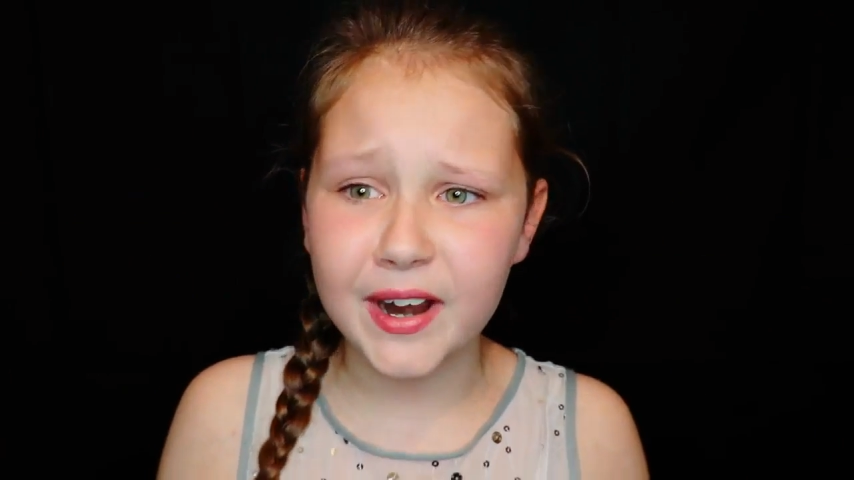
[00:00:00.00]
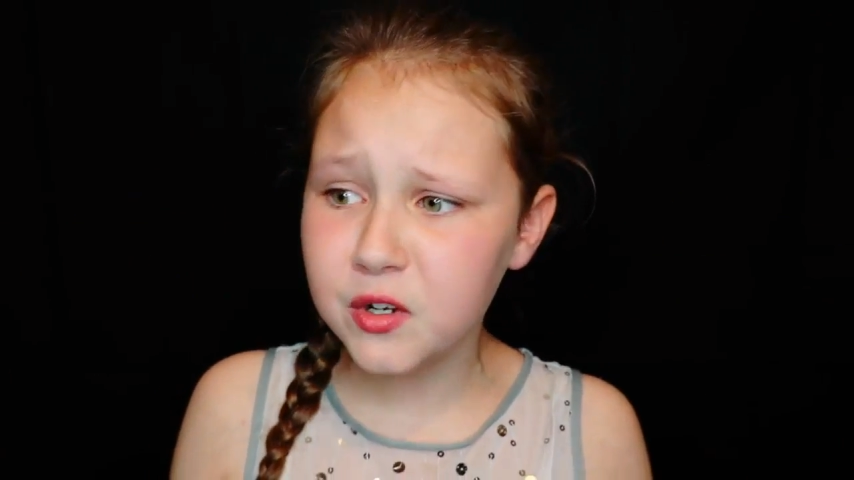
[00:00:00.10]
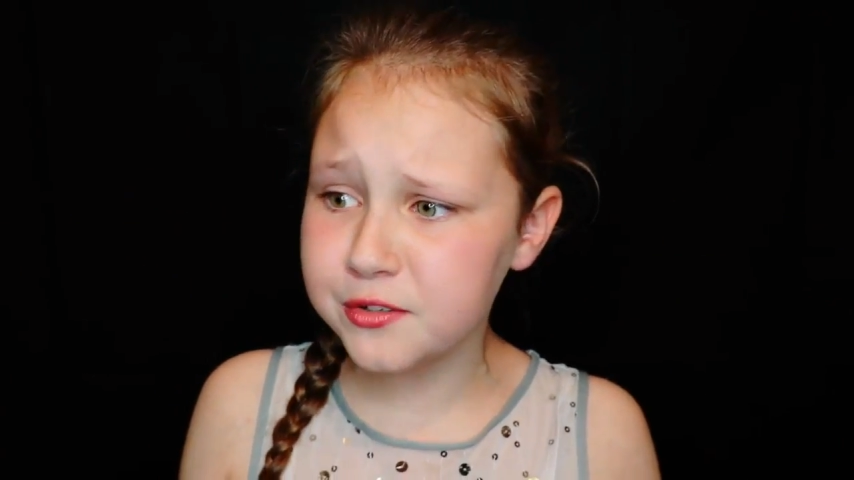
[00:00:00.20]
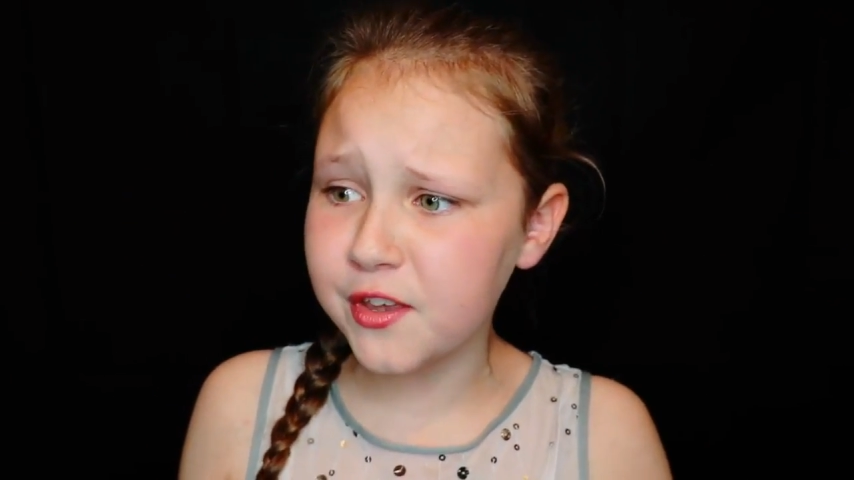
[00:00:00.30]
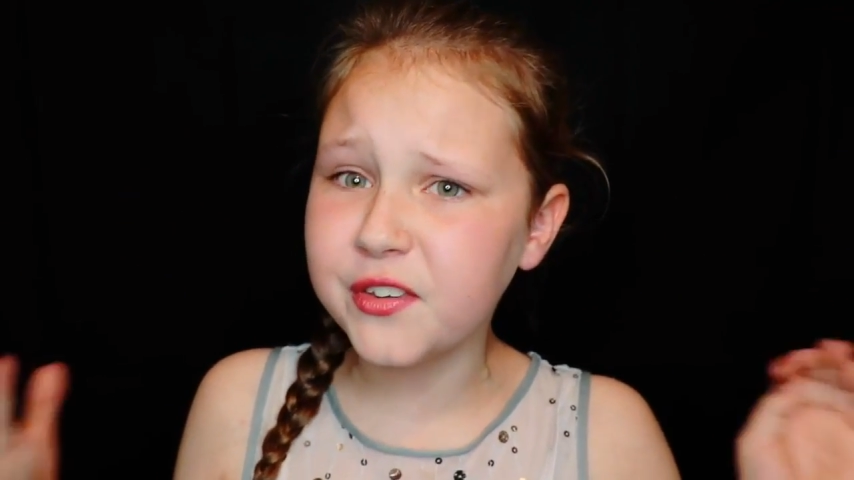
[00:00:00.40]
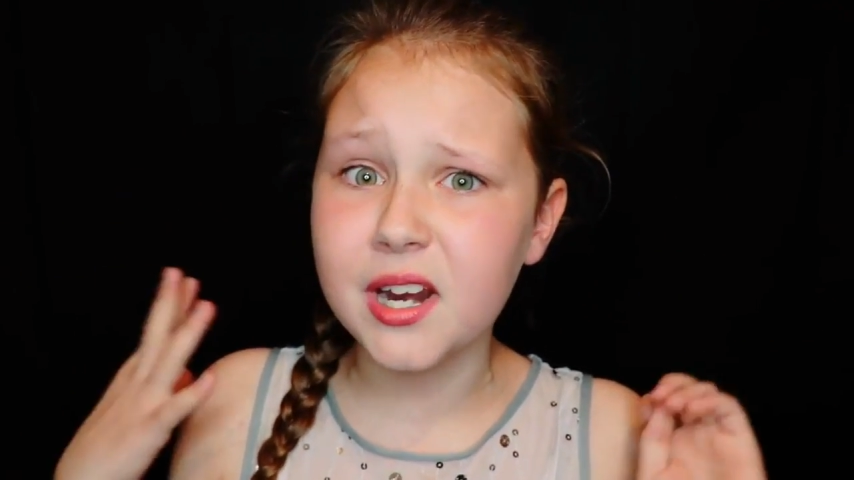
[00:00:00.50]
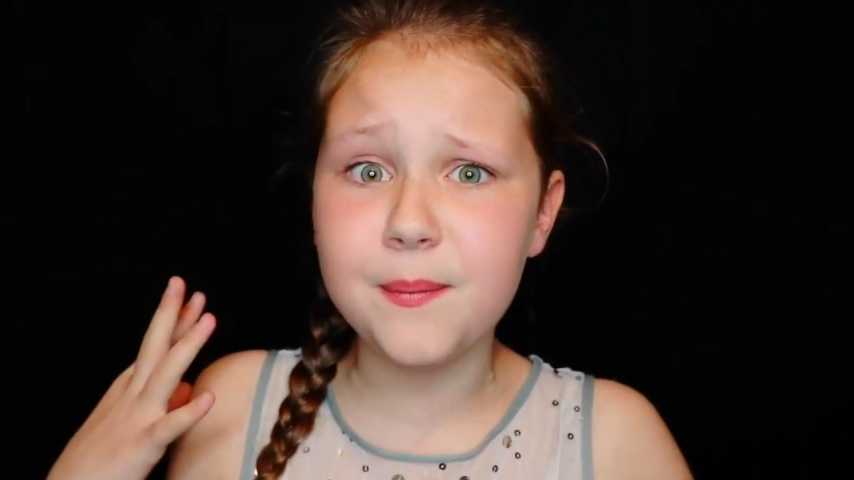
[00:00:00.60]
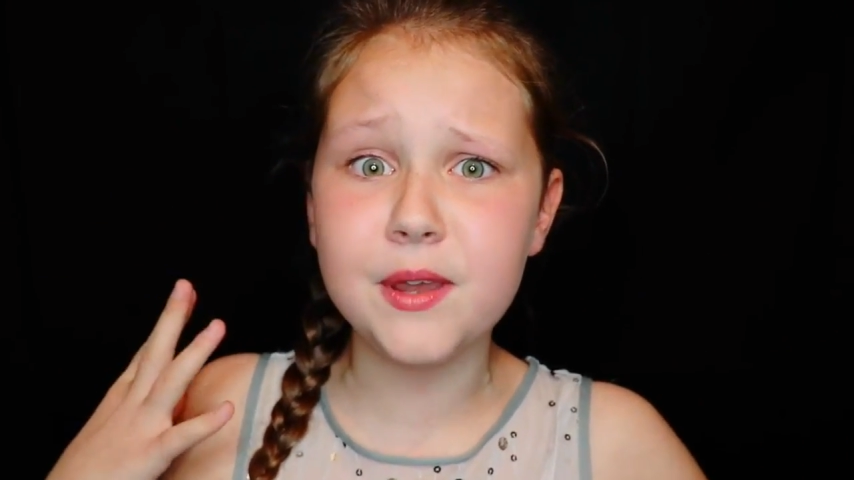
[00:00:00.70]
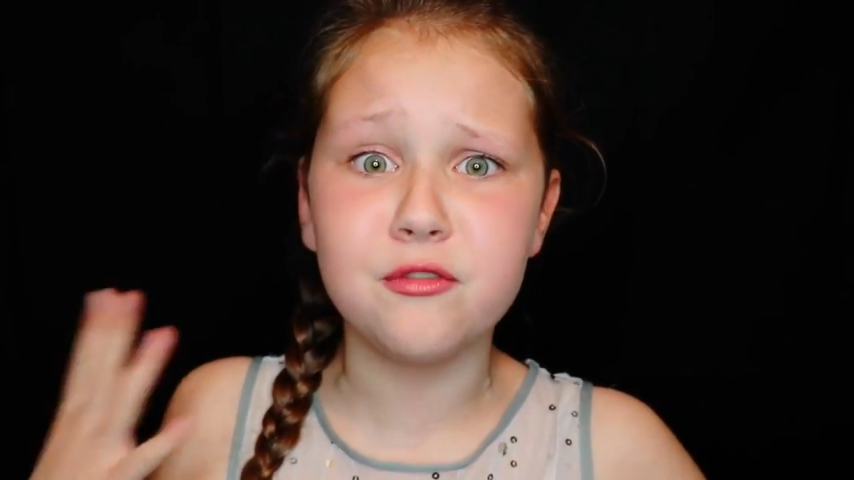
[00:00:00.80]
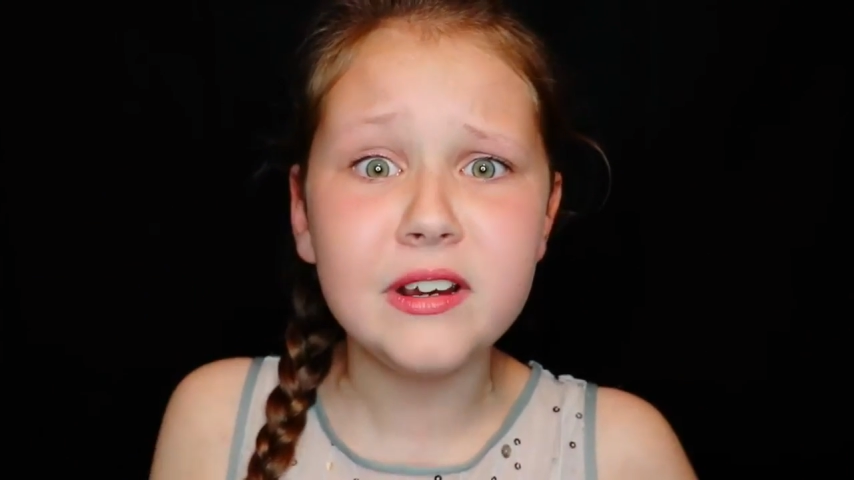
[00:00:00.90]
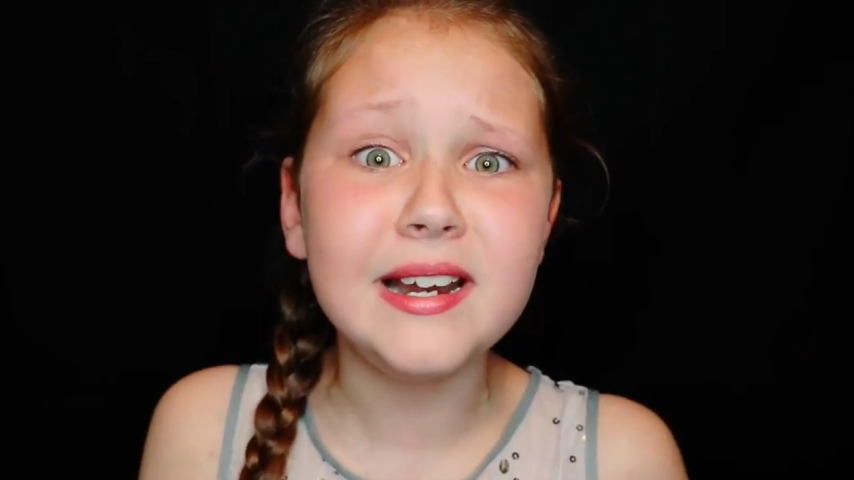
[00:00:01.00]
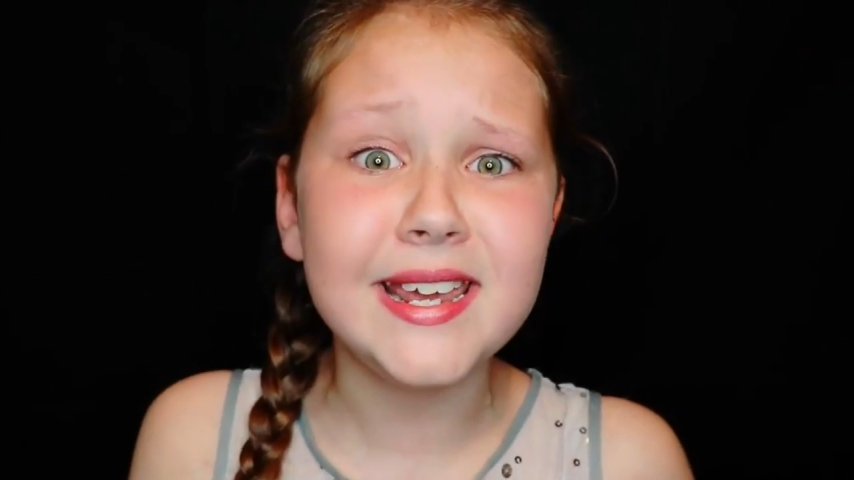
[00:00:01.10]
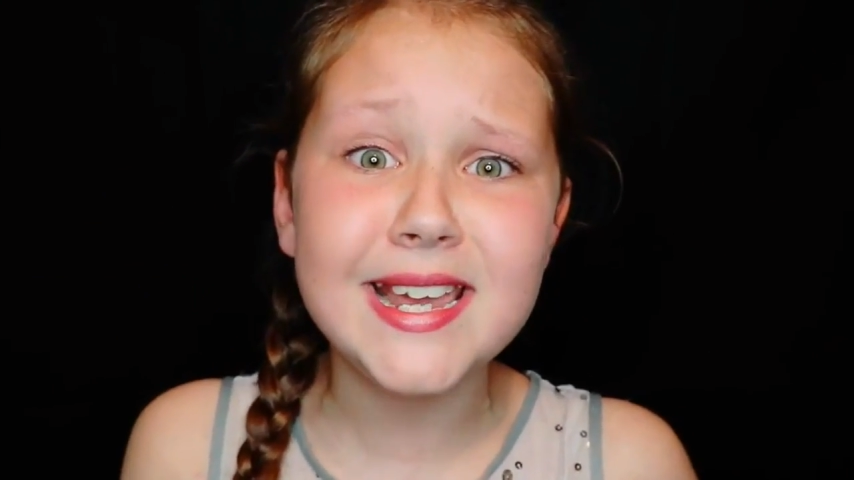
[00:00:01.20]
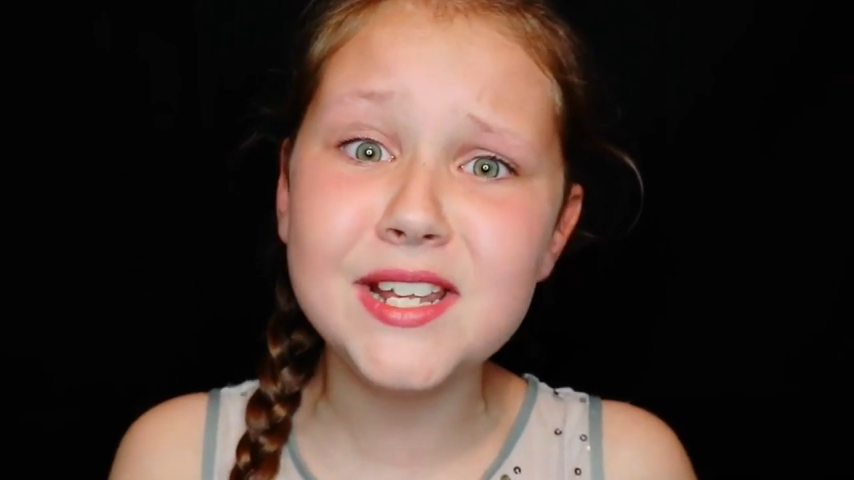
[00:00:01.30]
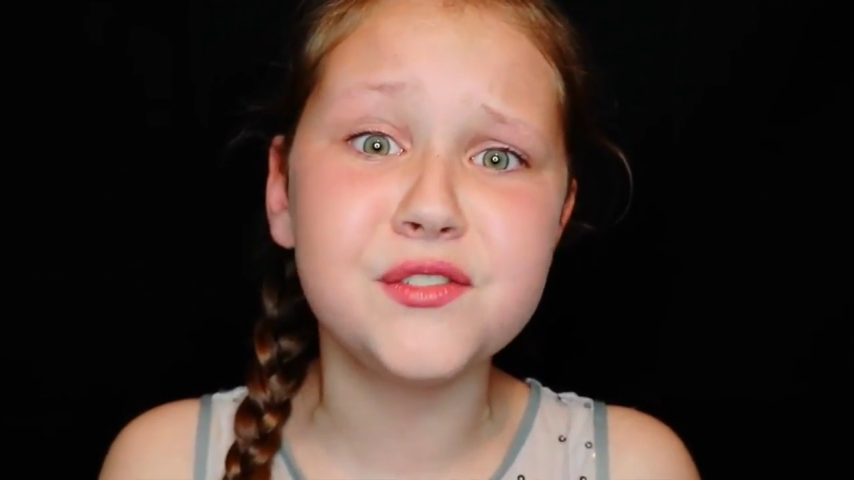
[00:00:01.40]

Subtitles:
And also it's gonna be really